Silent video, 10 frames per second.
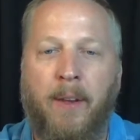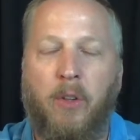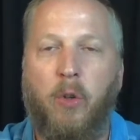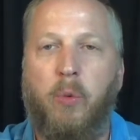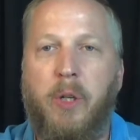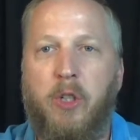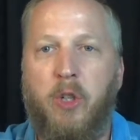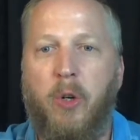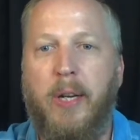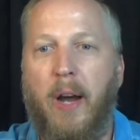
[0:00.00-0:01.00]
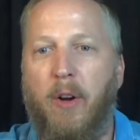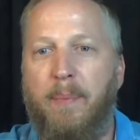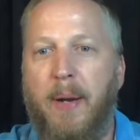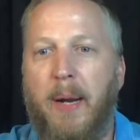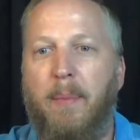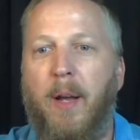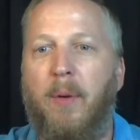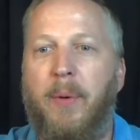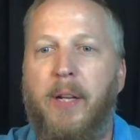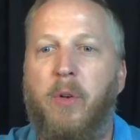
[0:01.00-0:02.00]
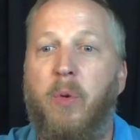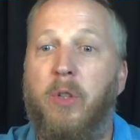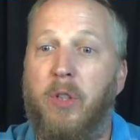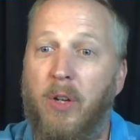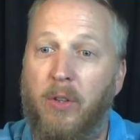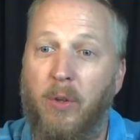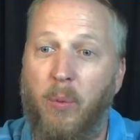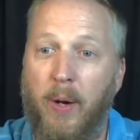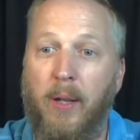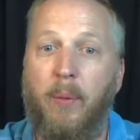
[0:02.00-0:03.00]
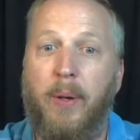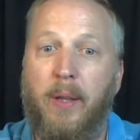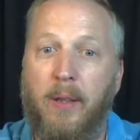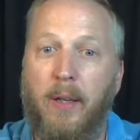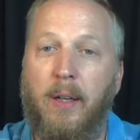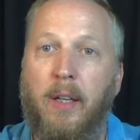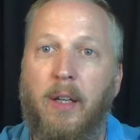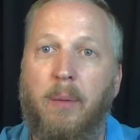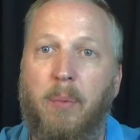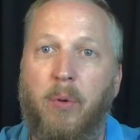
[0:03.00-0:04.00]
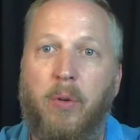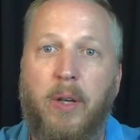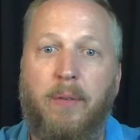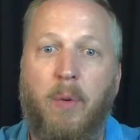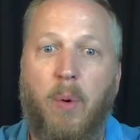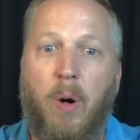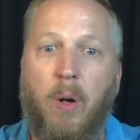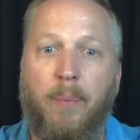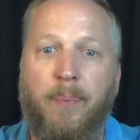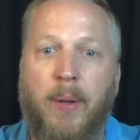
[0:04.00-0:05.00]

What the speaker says: So as we journey out of Babylon, we need to adjust the way that we think and perceive the world.